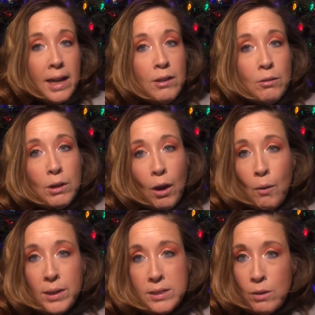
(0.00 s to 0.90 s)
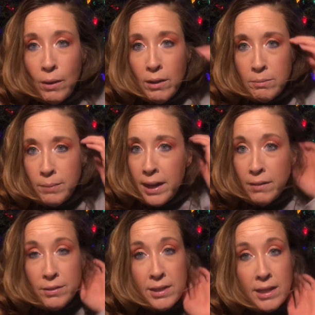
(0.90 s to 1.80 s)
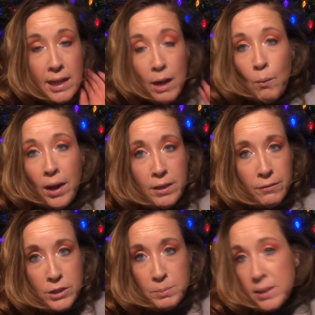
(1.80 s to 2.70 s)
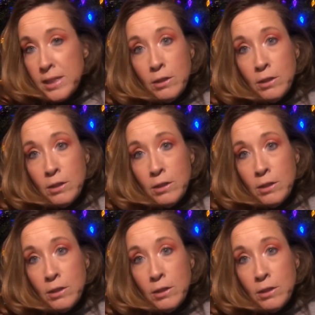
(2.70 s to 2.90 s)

I don't always go out and buy everything that I want in the first place.